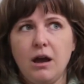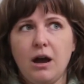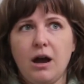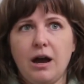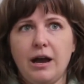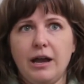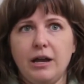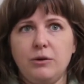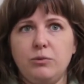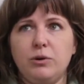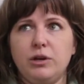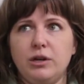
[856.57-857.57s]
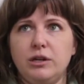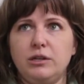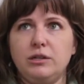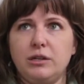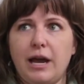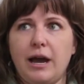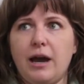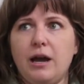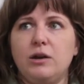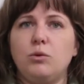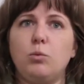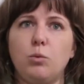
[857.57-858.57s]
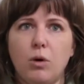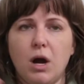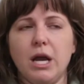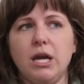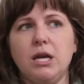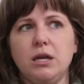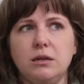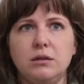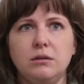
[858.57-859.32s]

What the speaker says: I would add one